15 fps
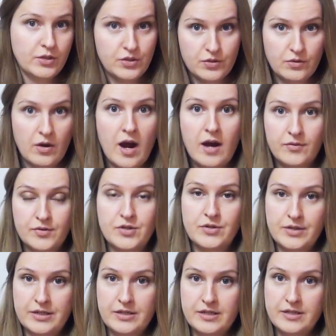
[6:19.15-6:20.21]
to after
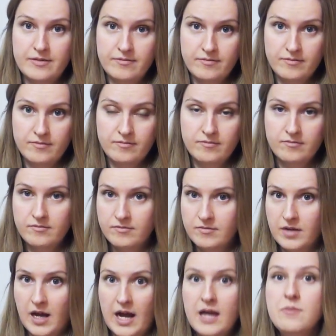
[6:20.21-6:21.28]
it.
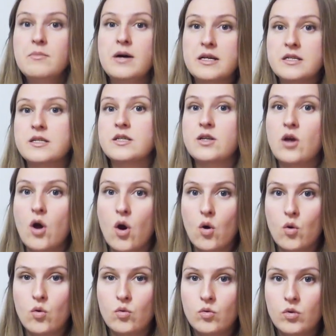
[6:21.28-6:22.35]
I must
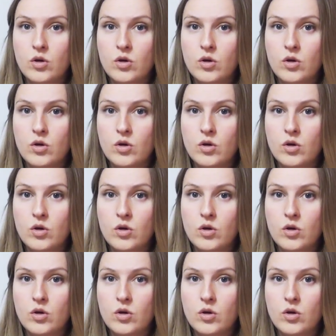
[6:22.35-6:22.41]
go.